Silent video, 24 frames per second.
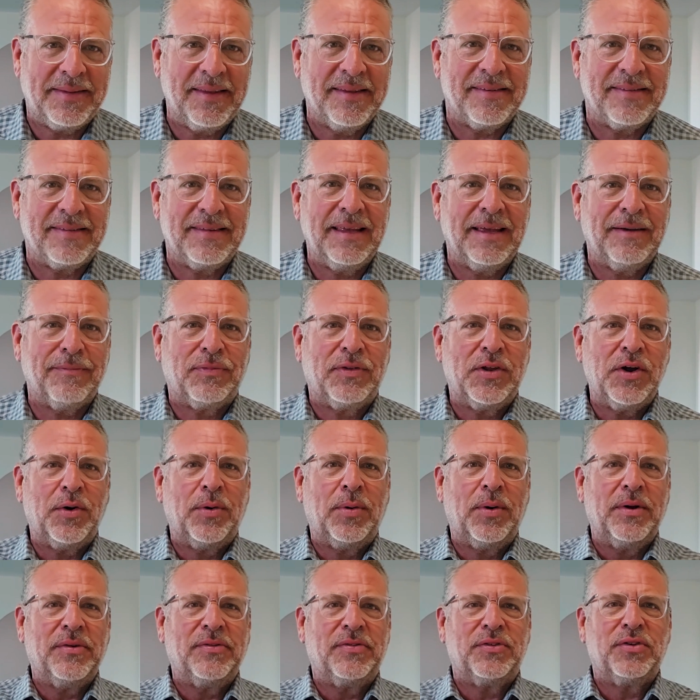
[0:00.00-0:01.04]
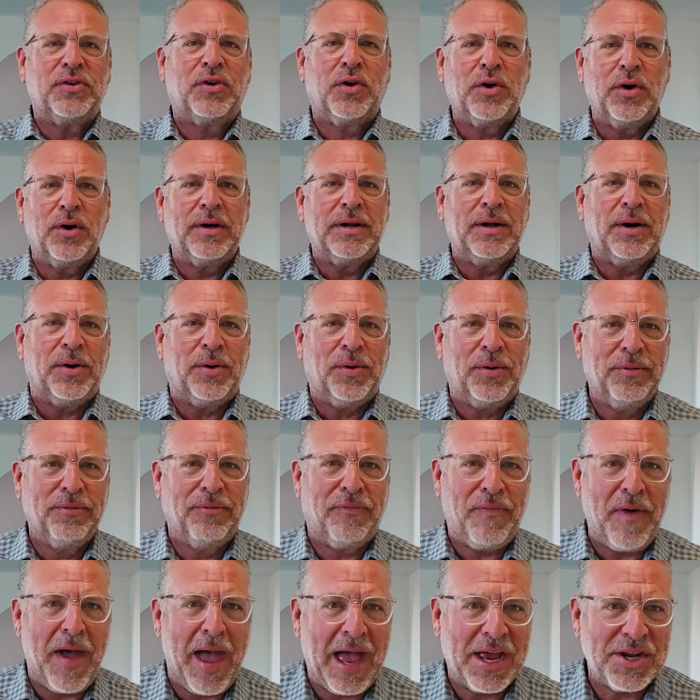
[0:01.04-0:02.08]
to see if there was good
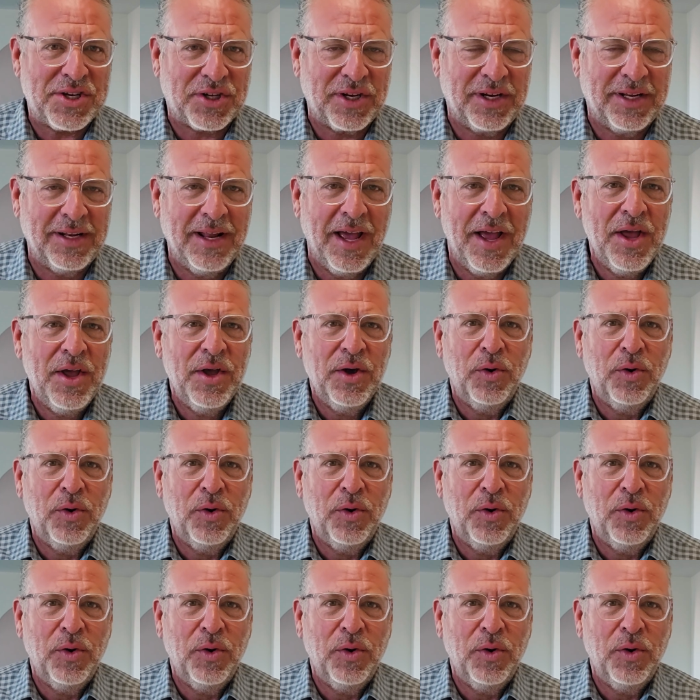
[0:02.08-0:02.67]
old-fashioned